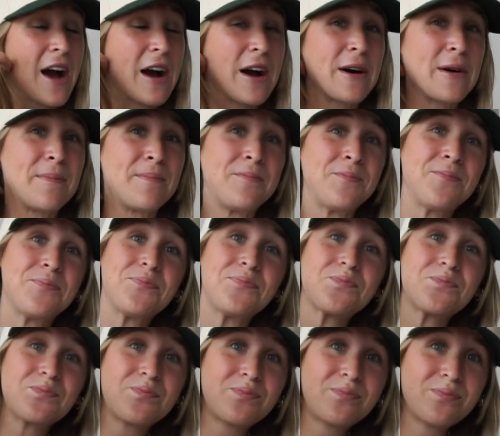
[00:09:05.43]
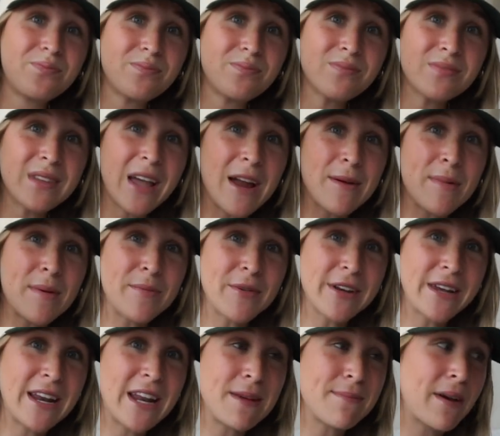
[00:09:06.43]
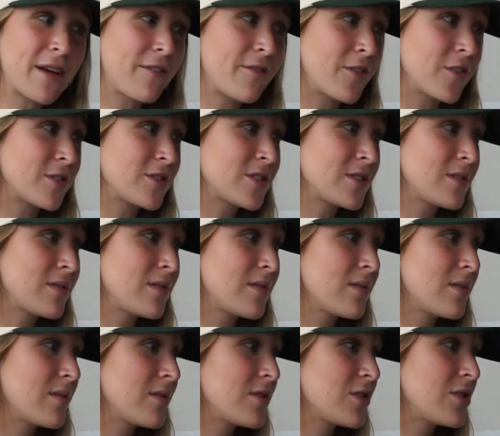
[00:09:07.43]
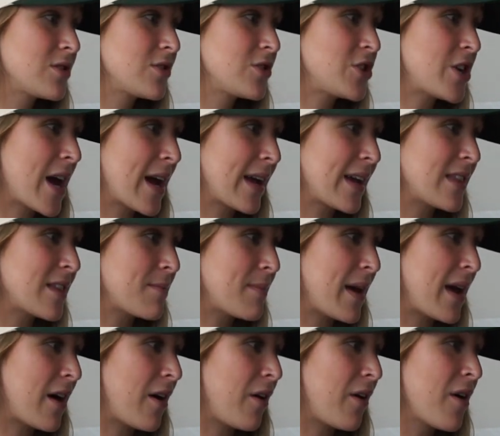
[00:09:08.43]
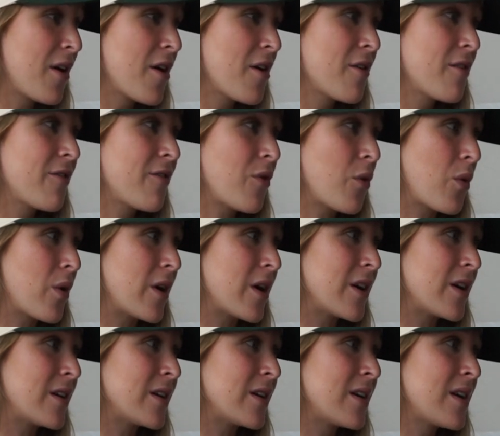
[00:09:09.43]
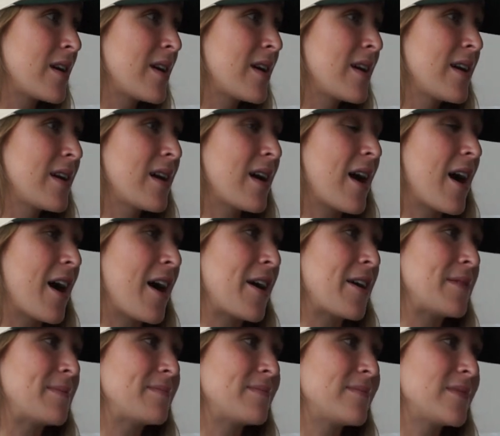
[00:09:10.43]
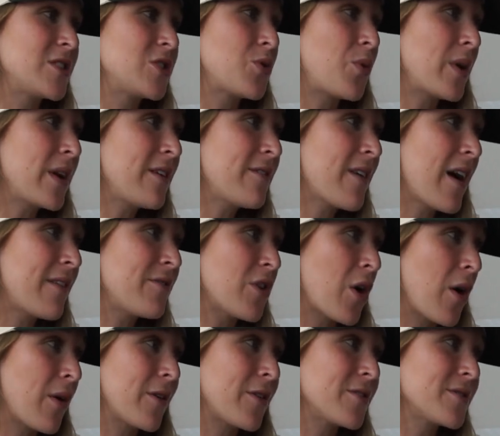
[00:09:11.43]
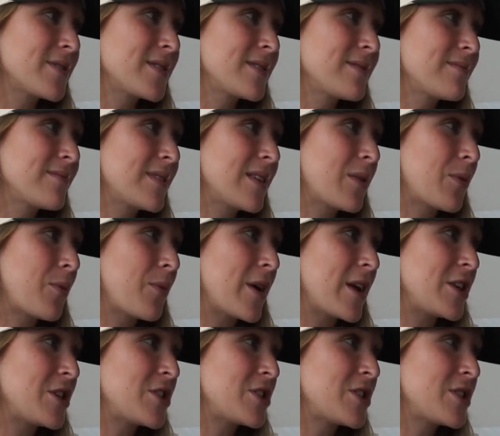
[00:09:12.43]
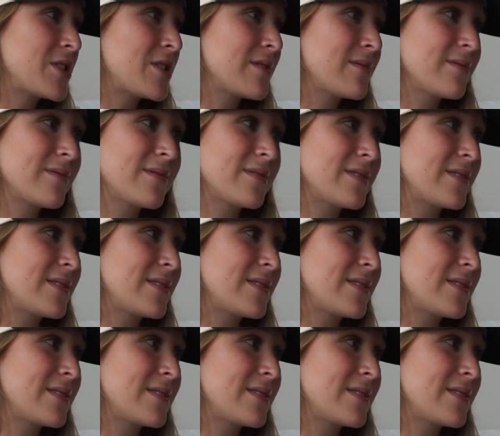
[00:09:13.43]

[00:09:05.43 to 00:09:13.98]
I remember getting my first check in the mail for $25, which